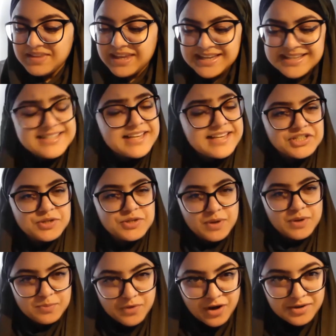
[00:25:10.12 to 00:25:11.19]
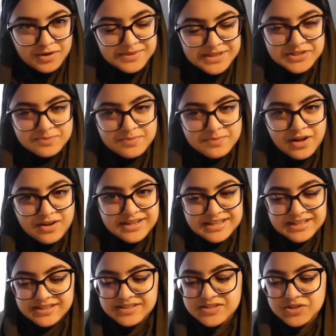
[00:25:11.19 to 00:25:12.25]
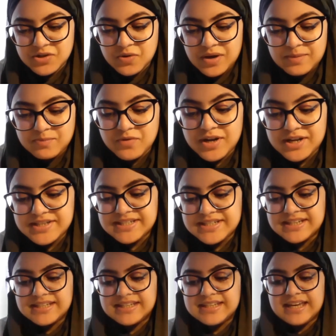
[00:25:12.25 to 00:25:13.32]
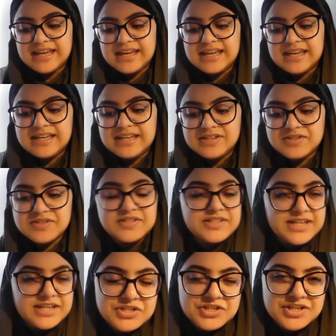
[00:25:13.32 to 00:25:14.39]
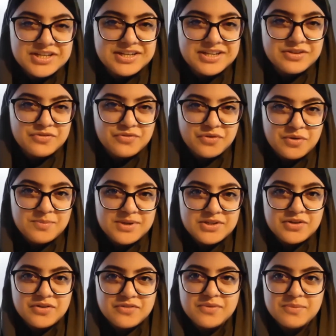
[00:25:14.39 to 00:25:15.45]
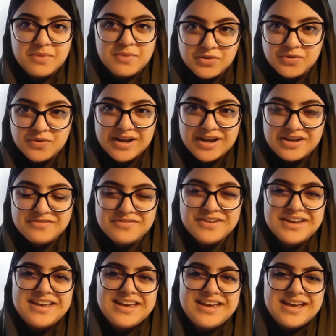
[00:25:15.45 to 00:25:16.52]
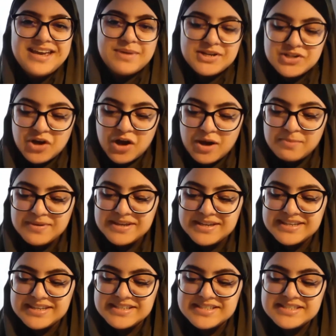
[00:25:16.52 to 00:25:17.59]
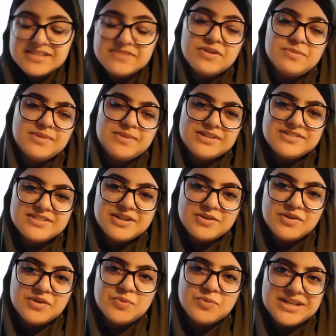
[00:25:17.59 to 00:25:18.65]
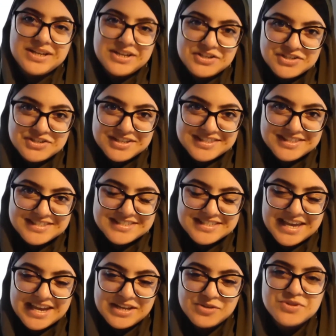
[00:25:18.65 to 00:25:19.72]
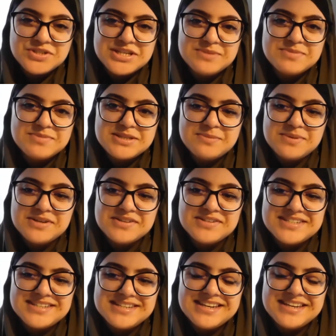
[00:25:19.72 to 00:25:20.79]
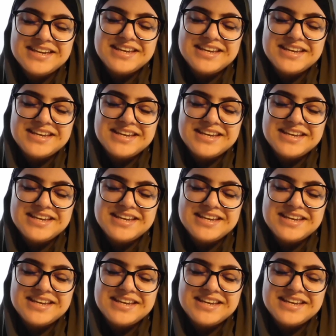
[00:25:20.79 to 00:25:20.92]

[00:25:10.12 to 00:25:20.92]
is actually what brought me to blogging. So I'm writing a dissertation in the format of a monograph, and my topic is civil-military relations and regime stability